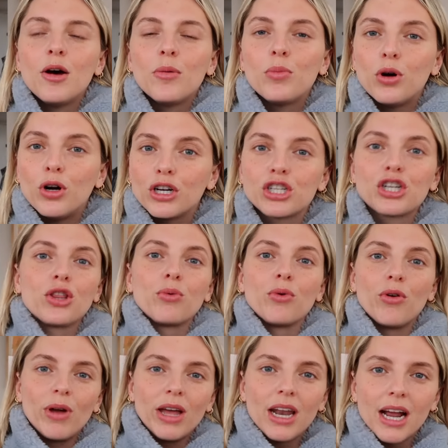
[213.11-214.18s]
push
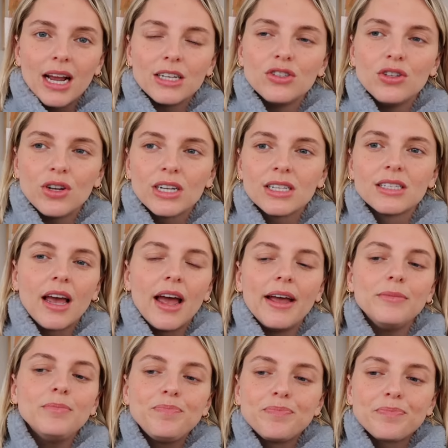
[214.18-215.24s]
through it, I guess you could
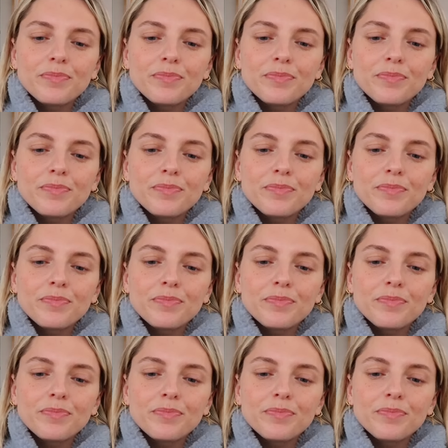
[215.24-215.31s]
say.